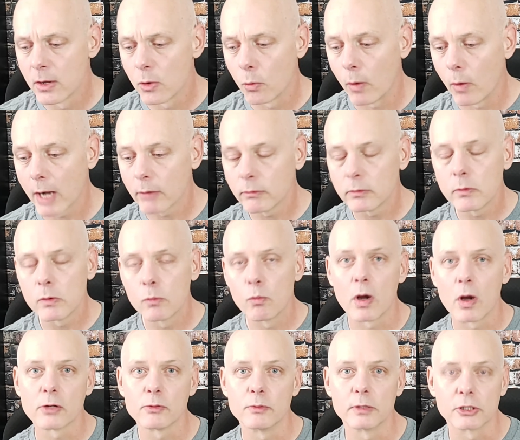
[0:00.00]
Why would we
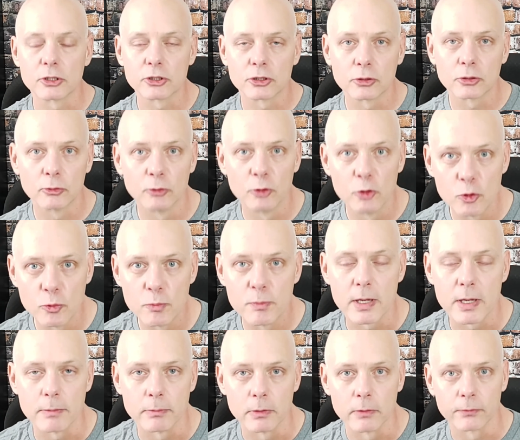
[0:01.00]
want to exclude
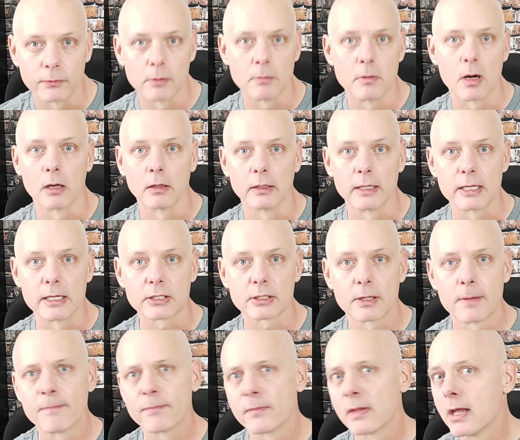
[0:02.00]
people from our list?
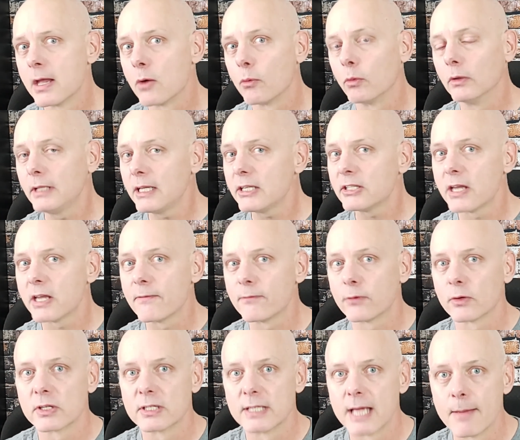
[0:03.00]
Well, let's say, for
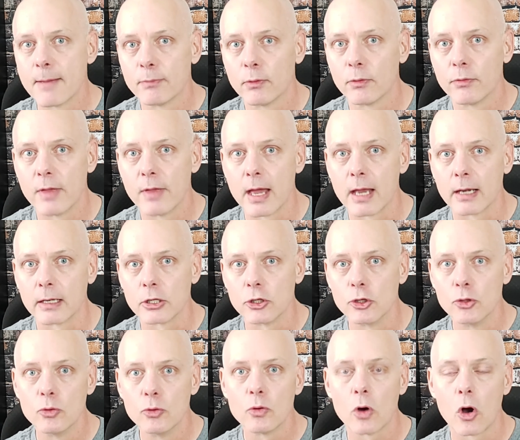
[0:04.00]
example, that
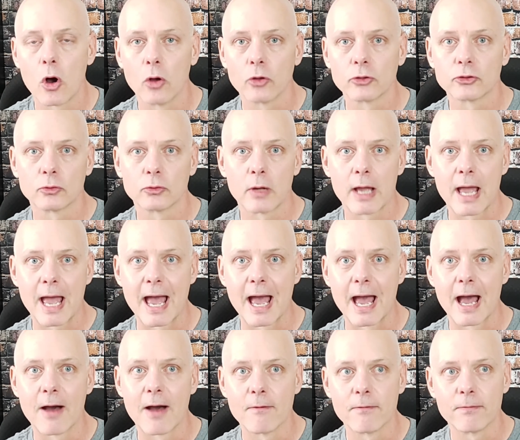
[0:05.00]
you also
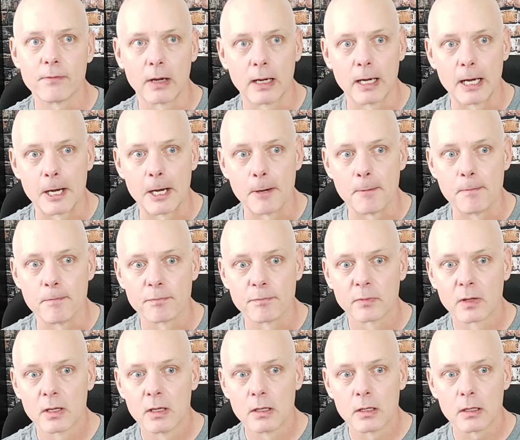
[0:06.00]
have,
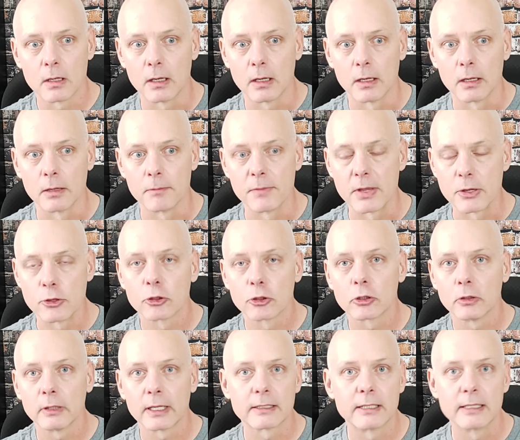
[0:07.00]
that you're
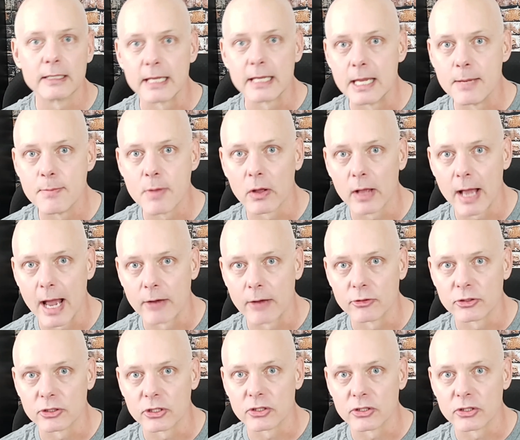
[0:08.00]
collecting email addresses.